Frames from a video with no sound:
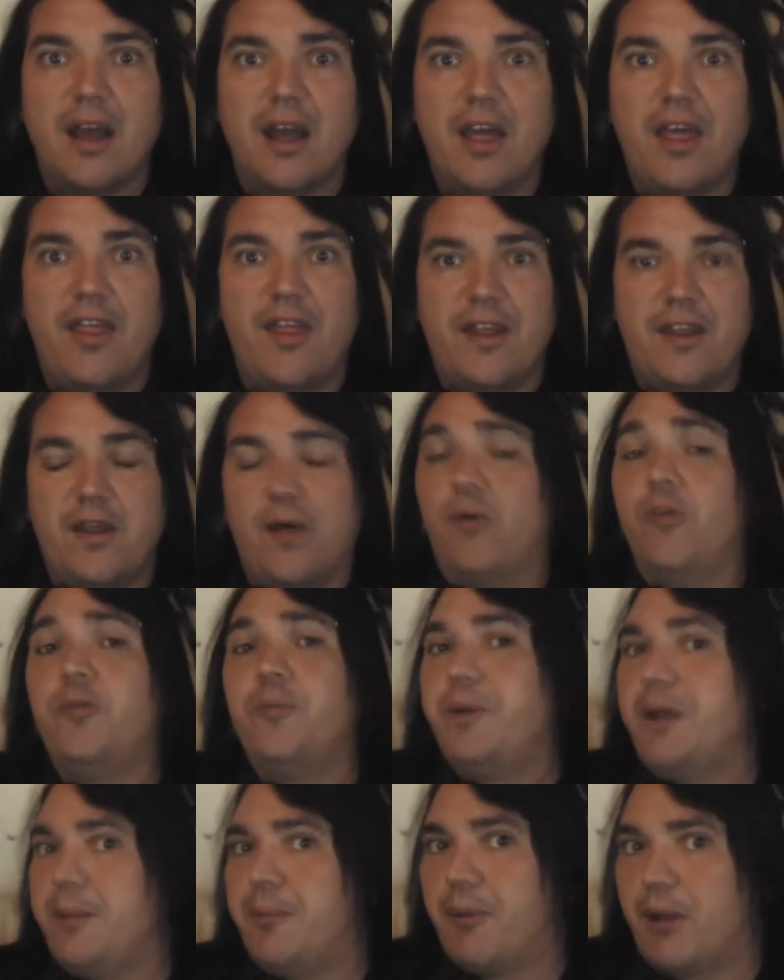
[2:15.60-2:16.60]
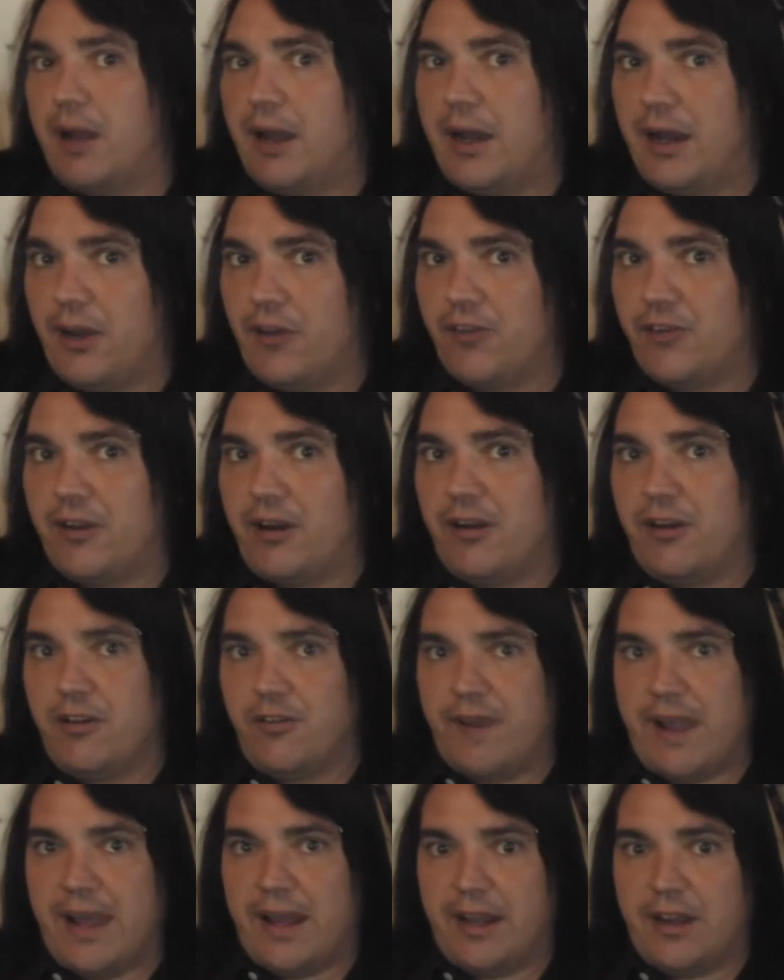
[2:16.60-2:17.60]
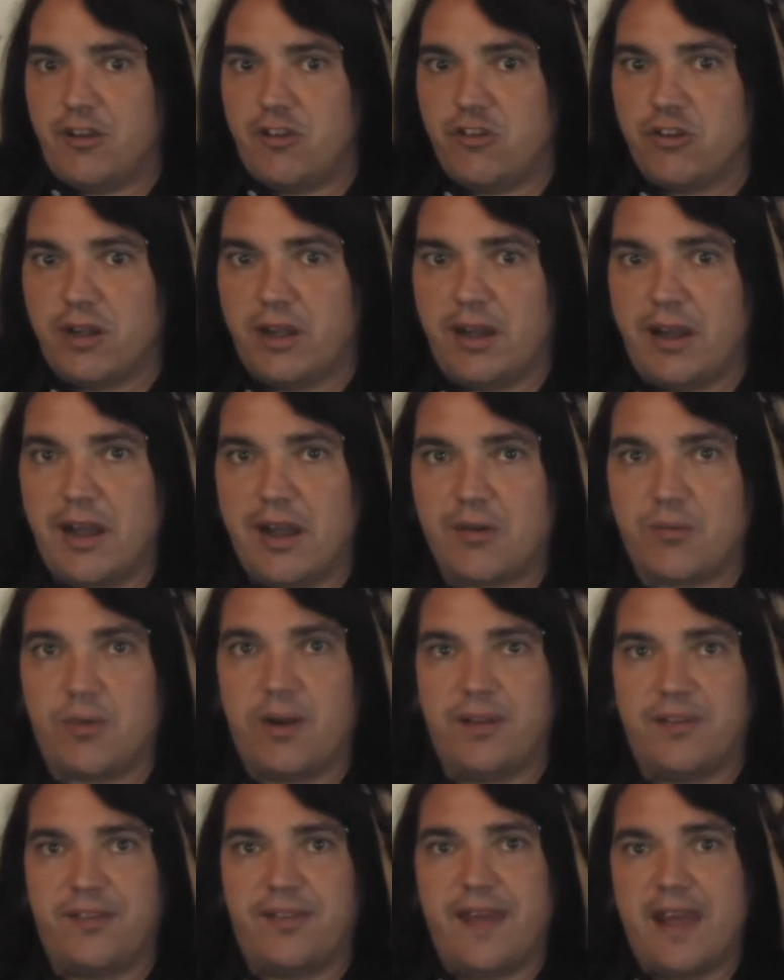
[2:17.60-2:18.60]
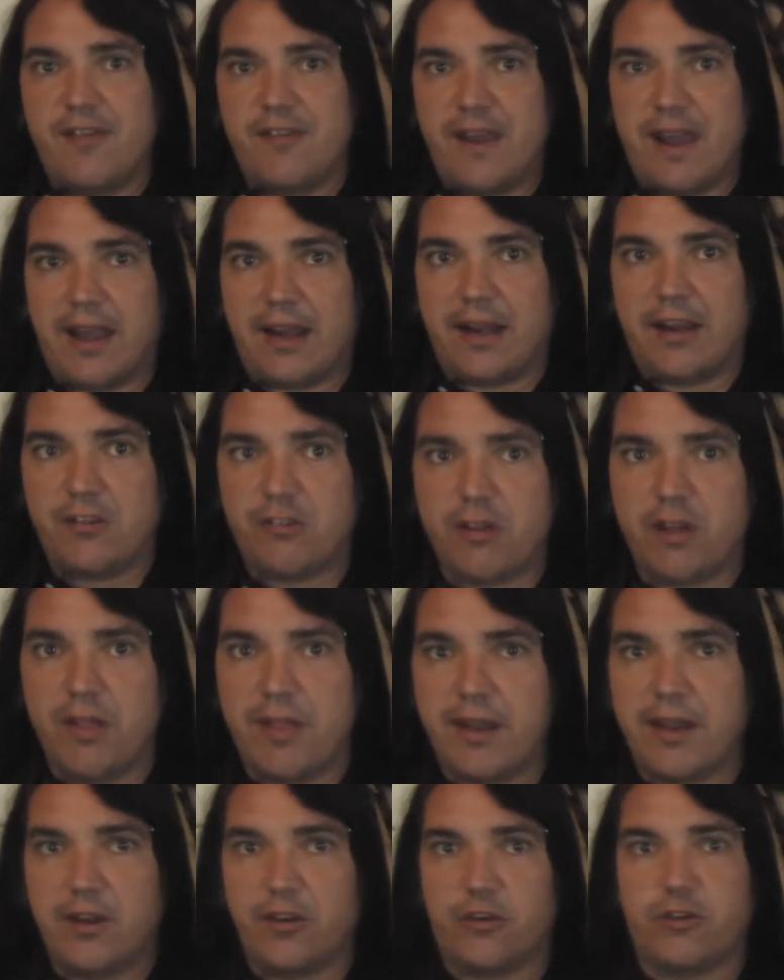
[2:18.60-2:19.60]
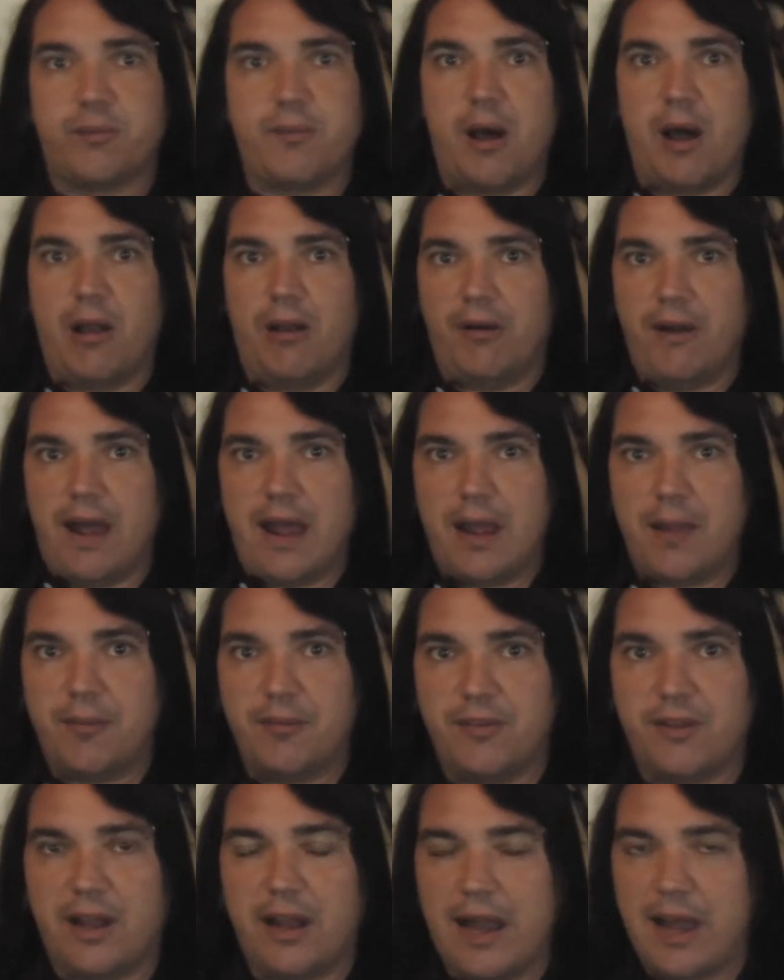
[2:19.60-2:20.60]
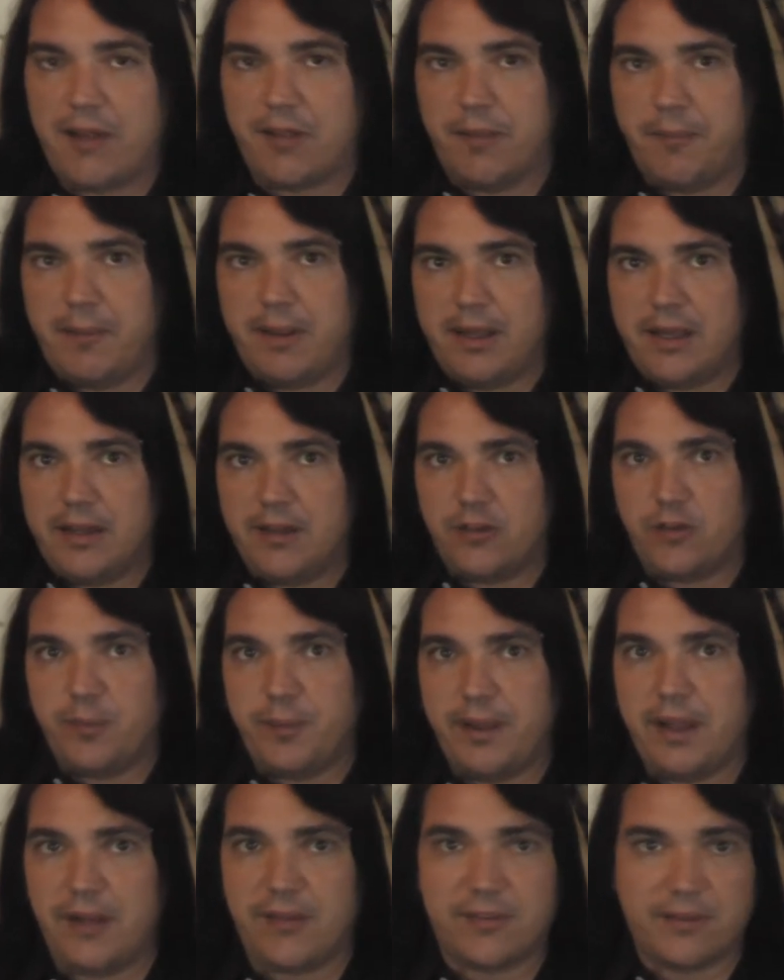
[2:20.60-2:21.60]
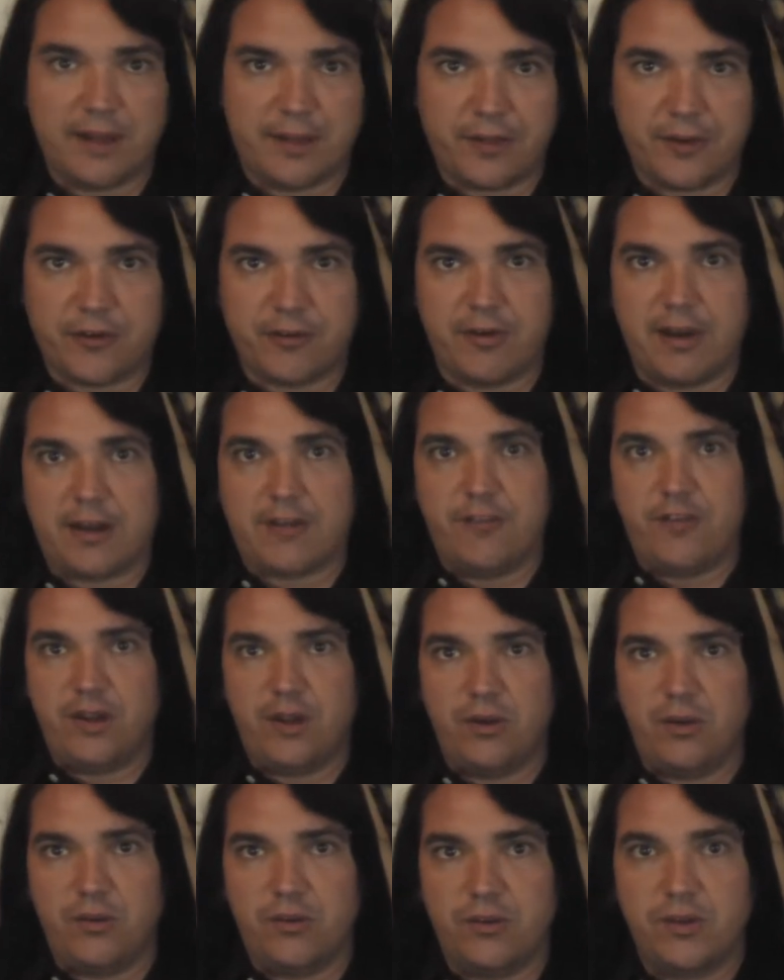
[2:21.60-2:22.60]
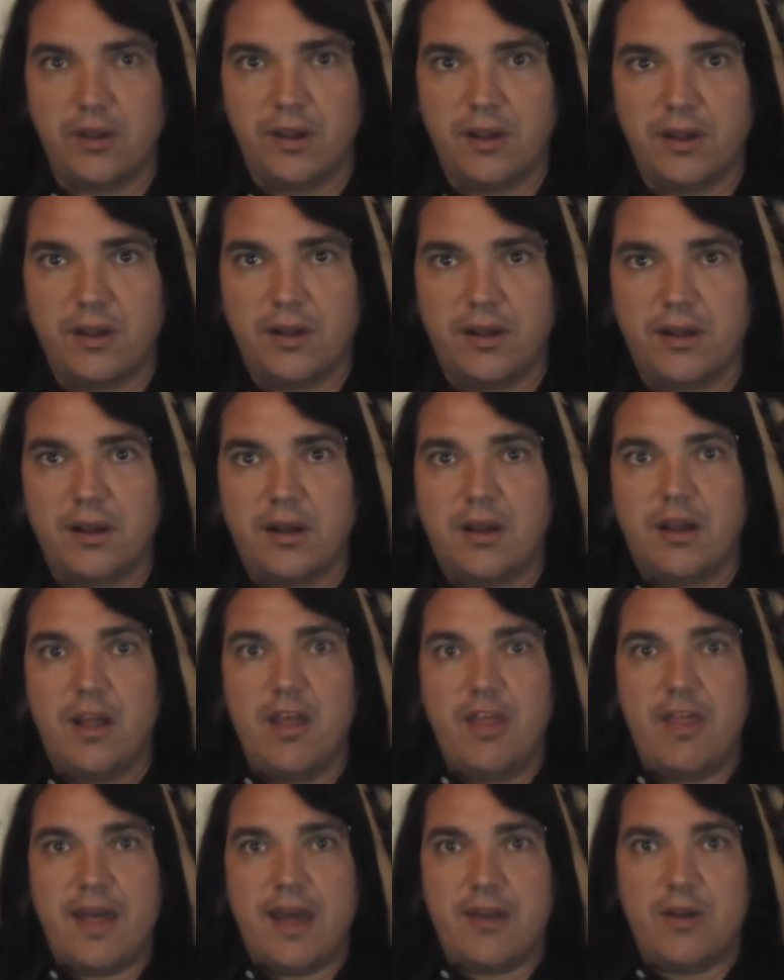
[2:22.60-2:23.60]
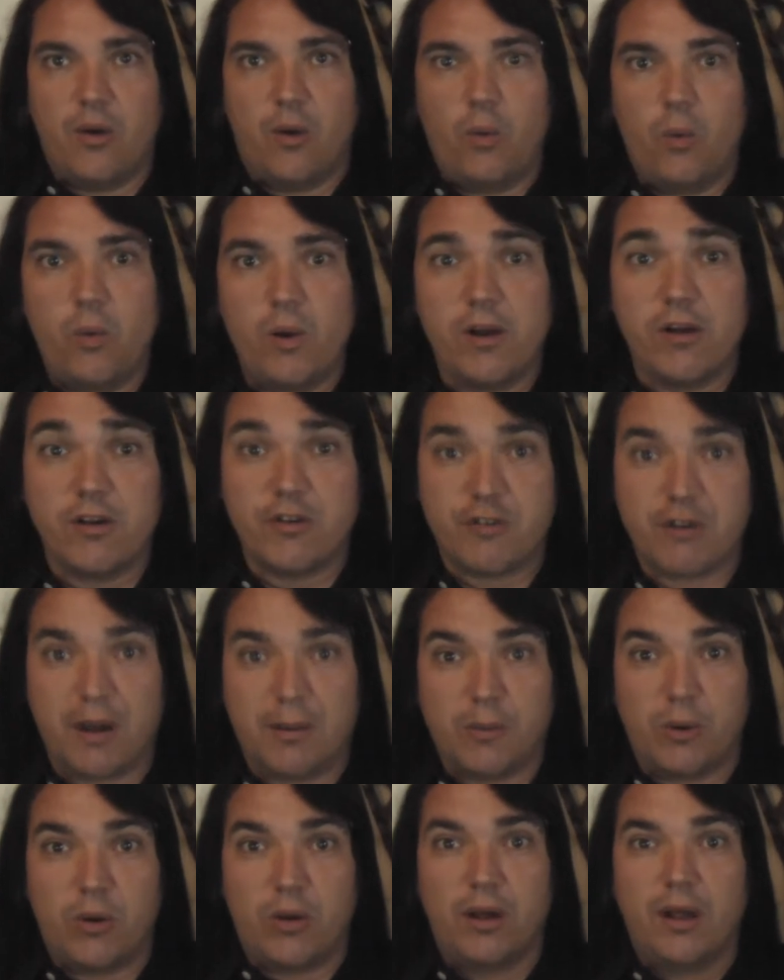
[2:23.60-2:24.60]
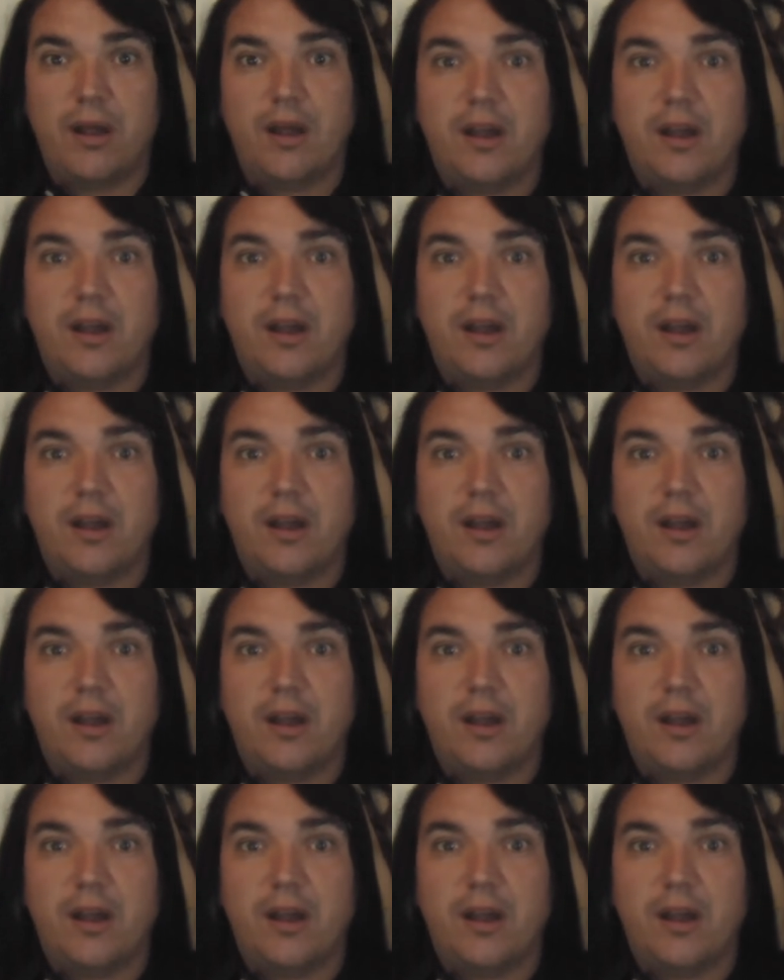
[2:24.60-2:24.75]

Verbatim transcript: then those people are going to start to vanish. And once they vanish, then the smaller names, like the media speaks, like the correct views, then we're in trouble.